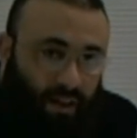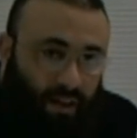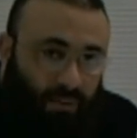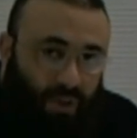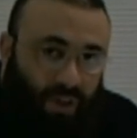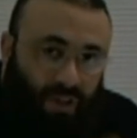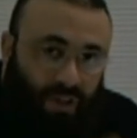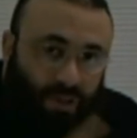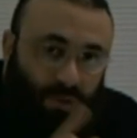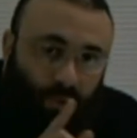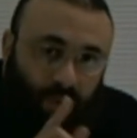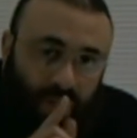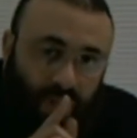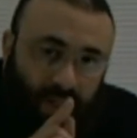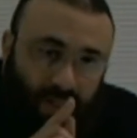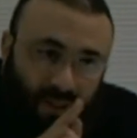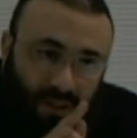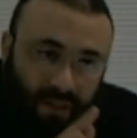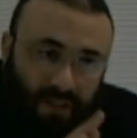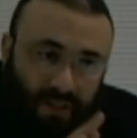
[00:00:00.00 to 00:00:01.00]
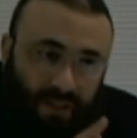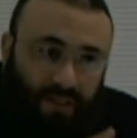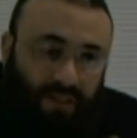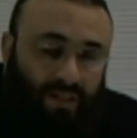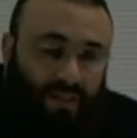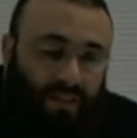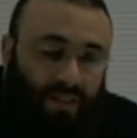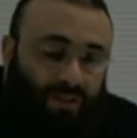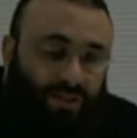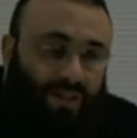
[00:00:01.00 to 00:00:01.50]
because it works on the
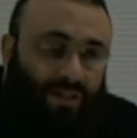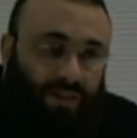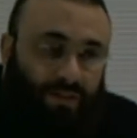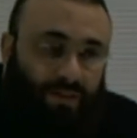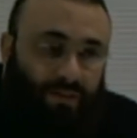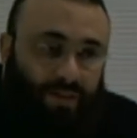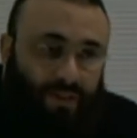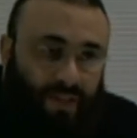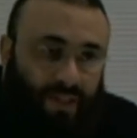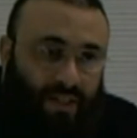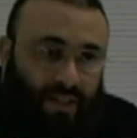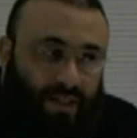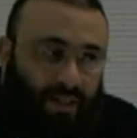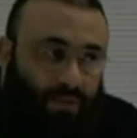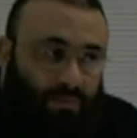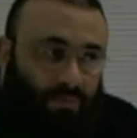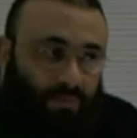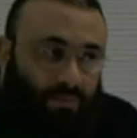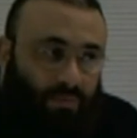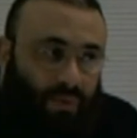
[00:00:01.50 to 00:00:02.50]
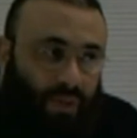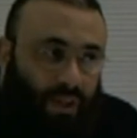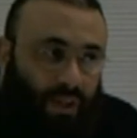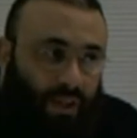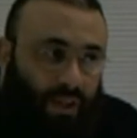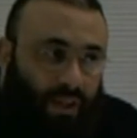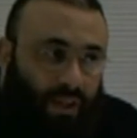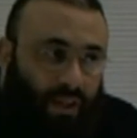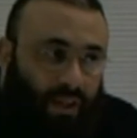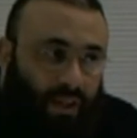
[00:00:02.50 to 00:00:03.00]
central nervous system.
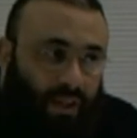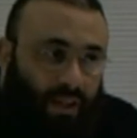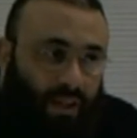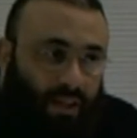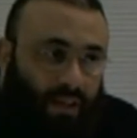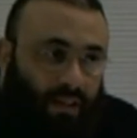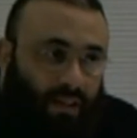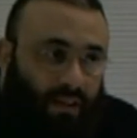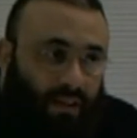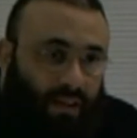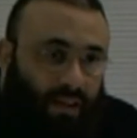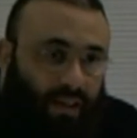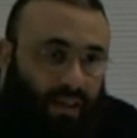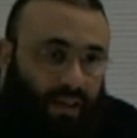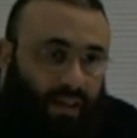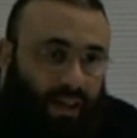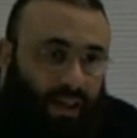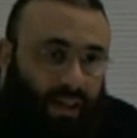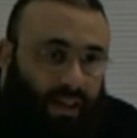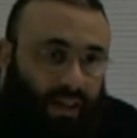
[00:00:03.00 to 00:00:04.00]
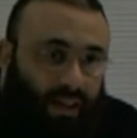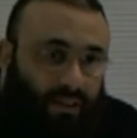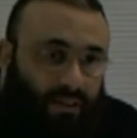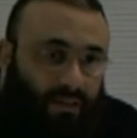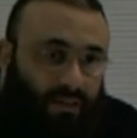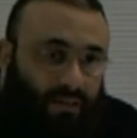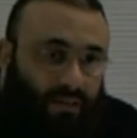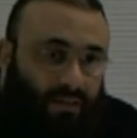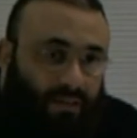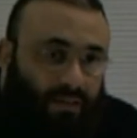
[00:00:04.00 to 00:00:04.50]

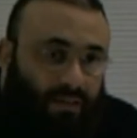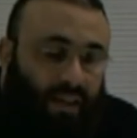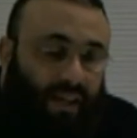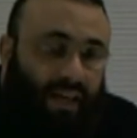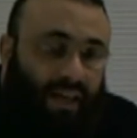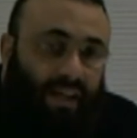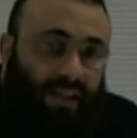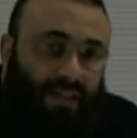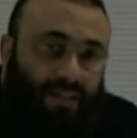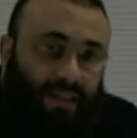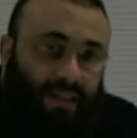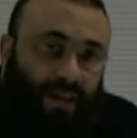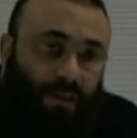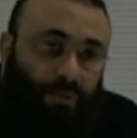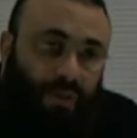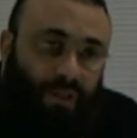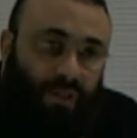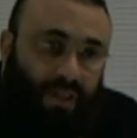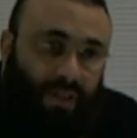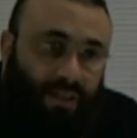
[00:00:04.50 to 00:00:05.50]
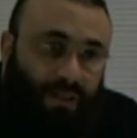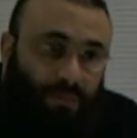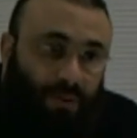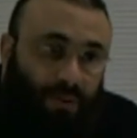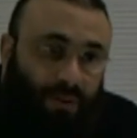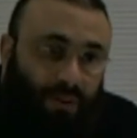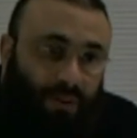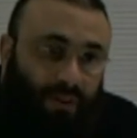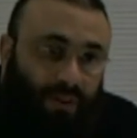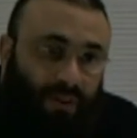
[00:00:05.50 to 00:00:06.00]
And it is
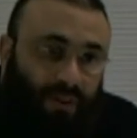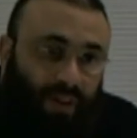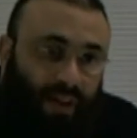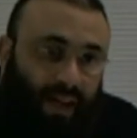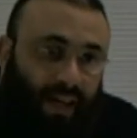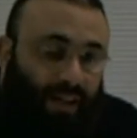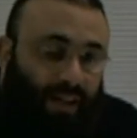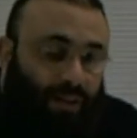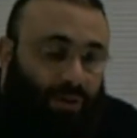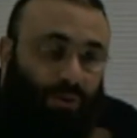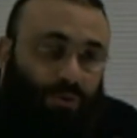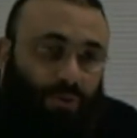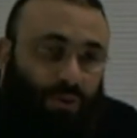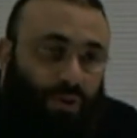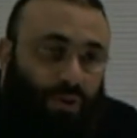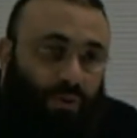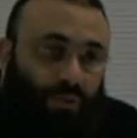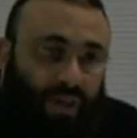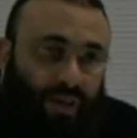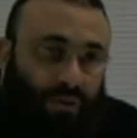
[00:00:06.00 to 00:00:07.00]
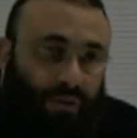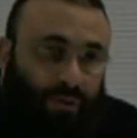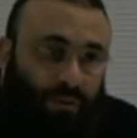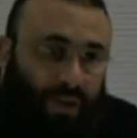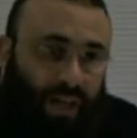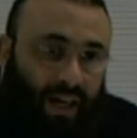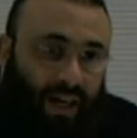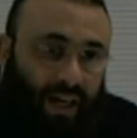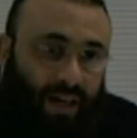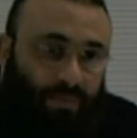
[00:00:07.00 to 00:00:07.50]
unpredictable, and you don't know when it
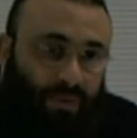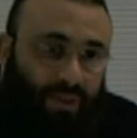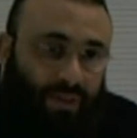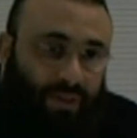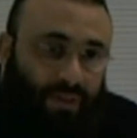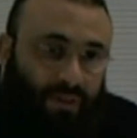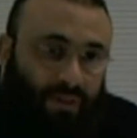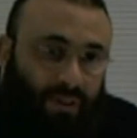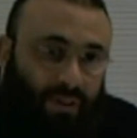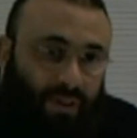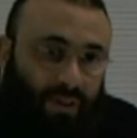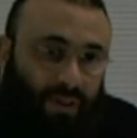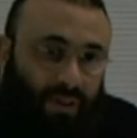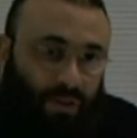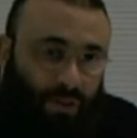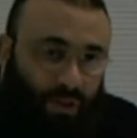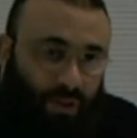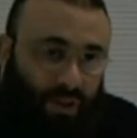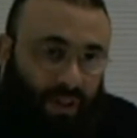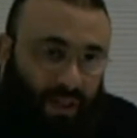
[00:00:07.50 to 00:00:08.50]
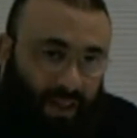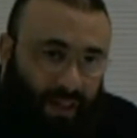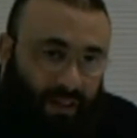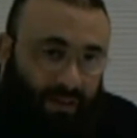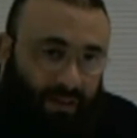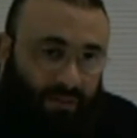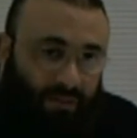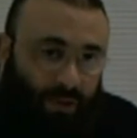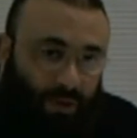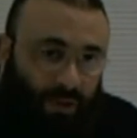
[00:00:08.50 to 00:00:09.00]
will happen. So you
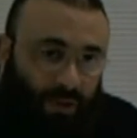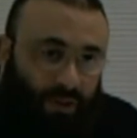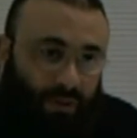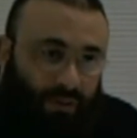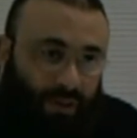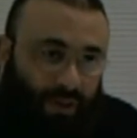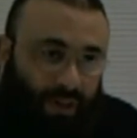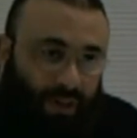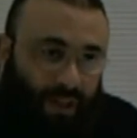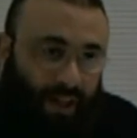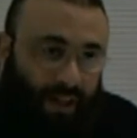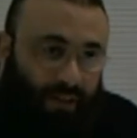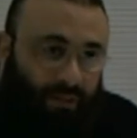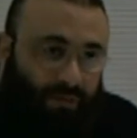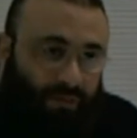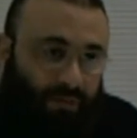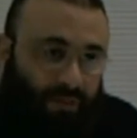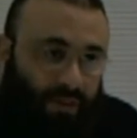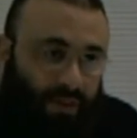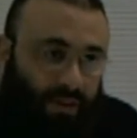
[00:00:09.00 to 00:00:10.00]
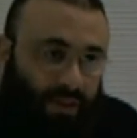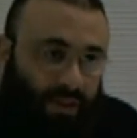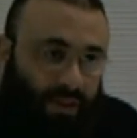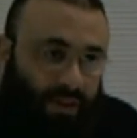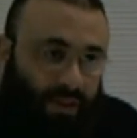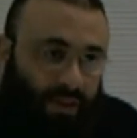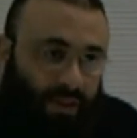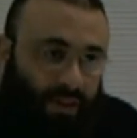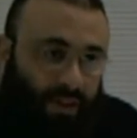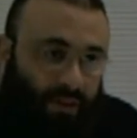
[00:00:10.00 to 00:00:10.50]
live all of your life.
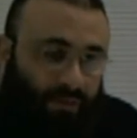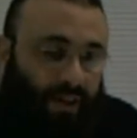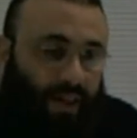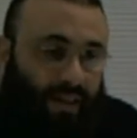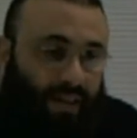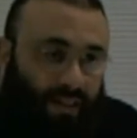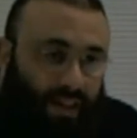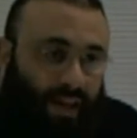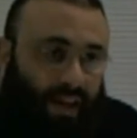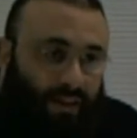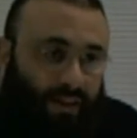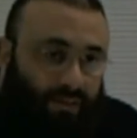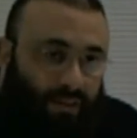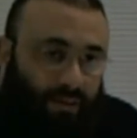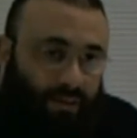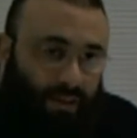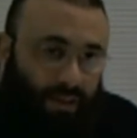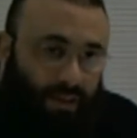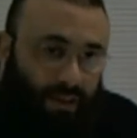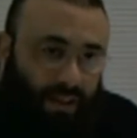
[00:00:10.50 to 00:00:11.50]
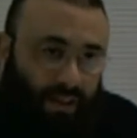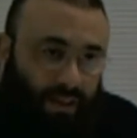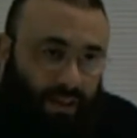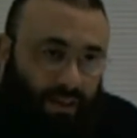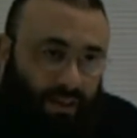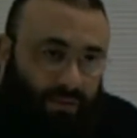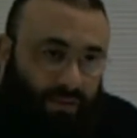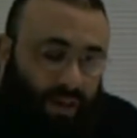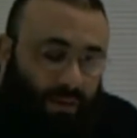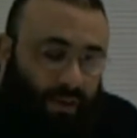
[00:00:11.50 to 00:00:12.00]
In fact, I have
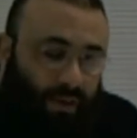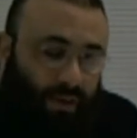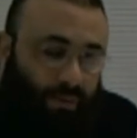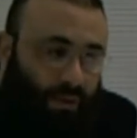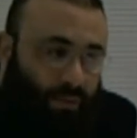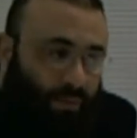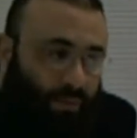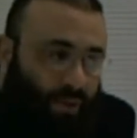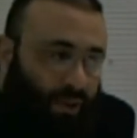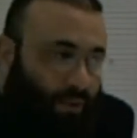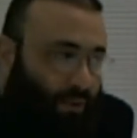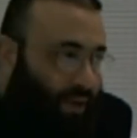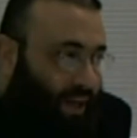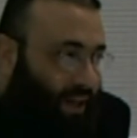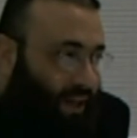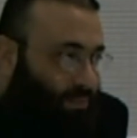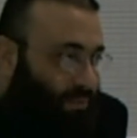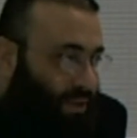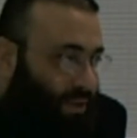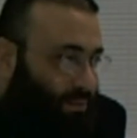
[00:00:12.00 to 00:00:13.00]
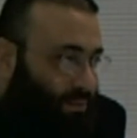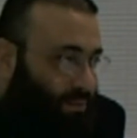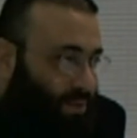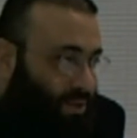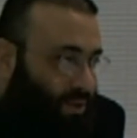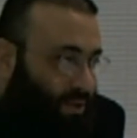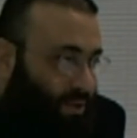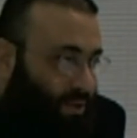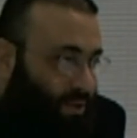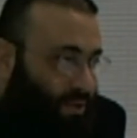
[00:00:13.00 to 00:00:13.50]
a family member who had multiple
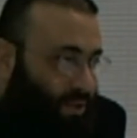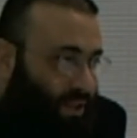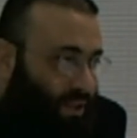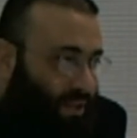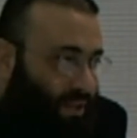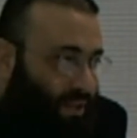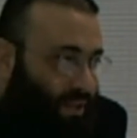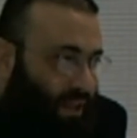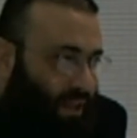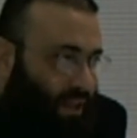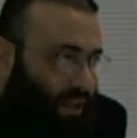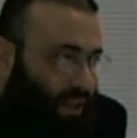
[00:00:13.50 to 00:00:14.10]
sclerosis